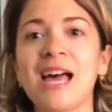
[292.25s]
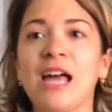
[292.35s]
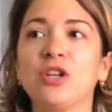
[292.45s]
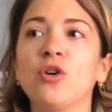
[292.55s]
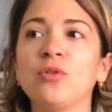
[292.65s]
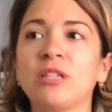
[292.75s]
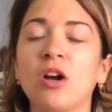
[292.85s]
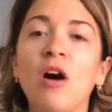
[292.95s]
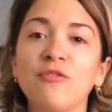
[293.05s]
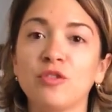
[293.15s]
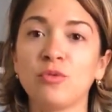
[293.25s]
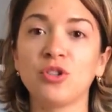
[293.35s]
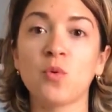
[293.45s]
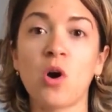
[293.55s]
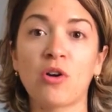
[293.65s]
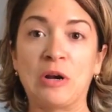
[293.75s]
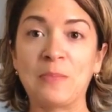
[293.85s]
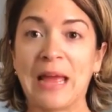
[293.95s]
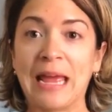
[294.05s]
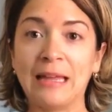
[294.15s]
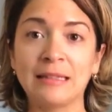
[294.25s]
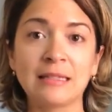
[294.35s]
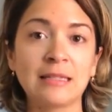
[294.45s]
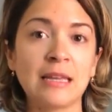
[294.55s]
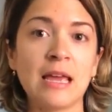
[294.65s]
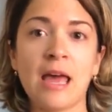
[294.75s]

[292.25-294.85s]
I know it's uncomfortable to walk around in pants.